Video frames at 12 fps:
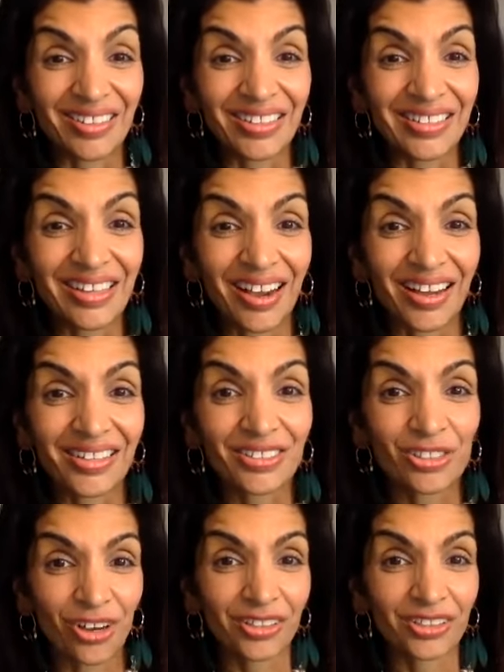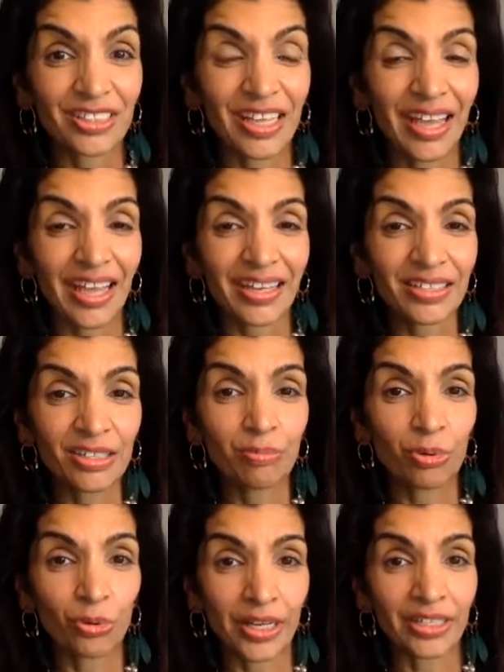Not talk to any
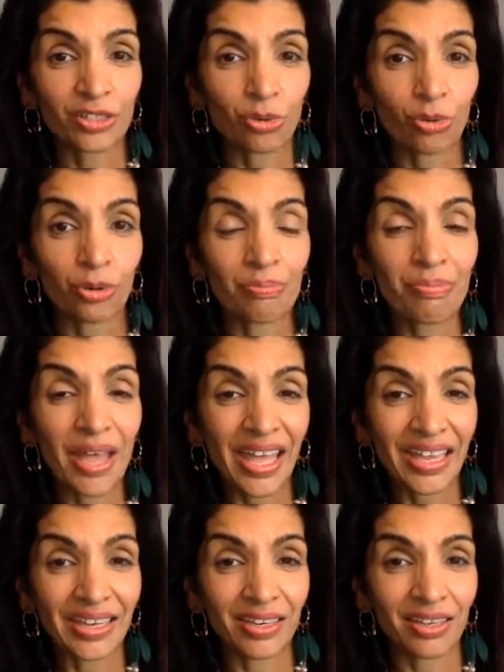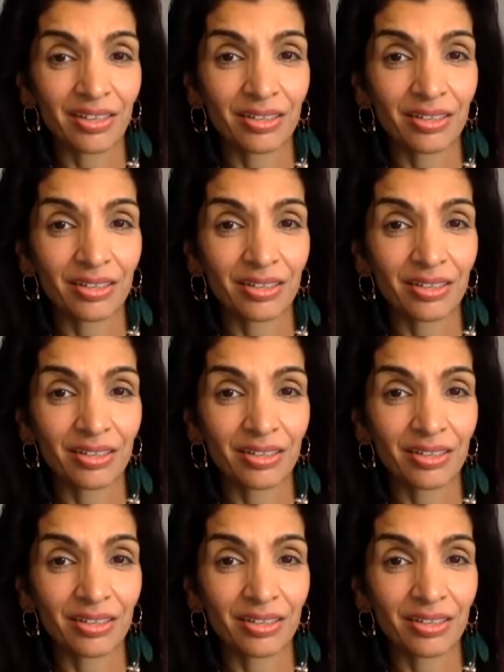boys or men.